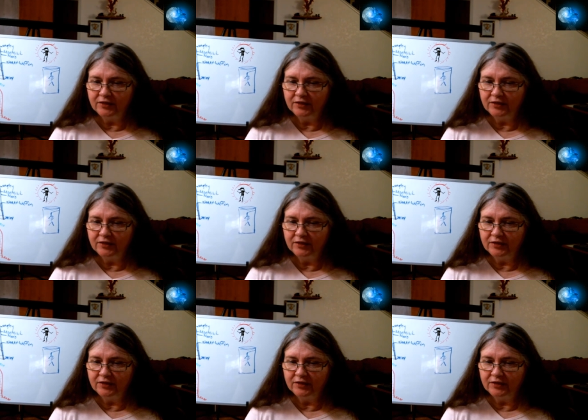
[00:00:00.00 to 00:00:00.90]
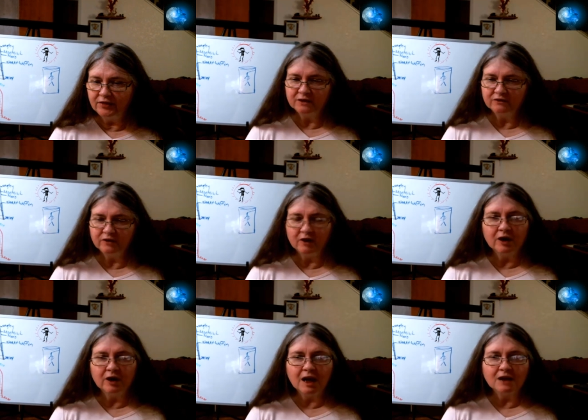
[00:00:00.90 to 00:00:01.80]
Names are
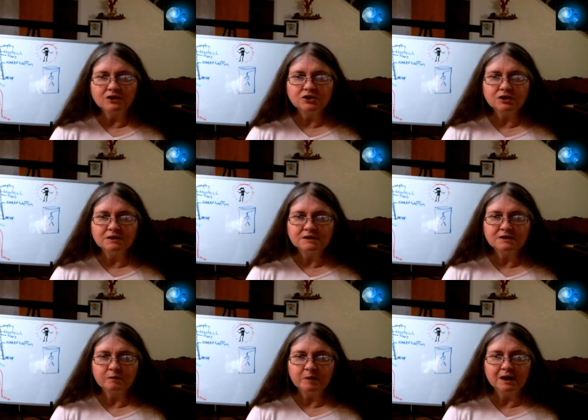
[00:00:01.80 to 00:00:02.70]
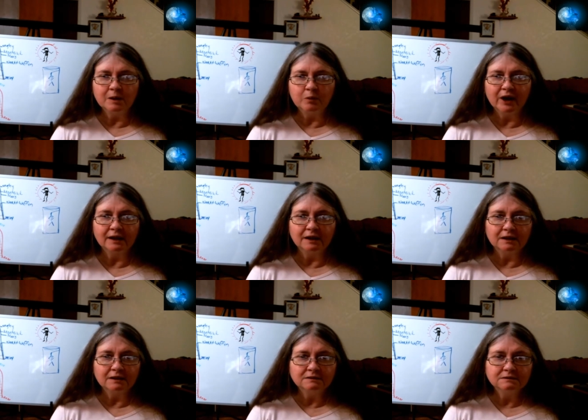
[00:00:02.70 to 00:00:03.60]
usually variations of Penny
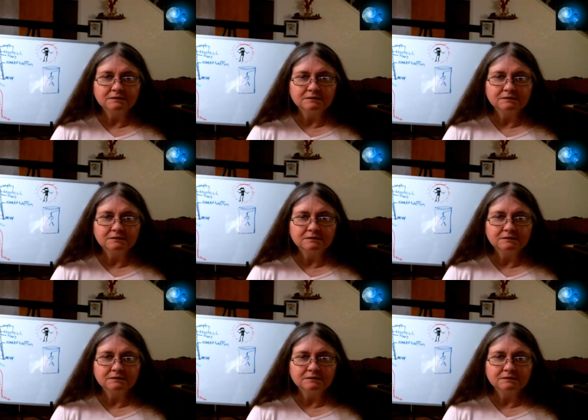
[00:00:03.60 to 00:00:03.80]
Bradley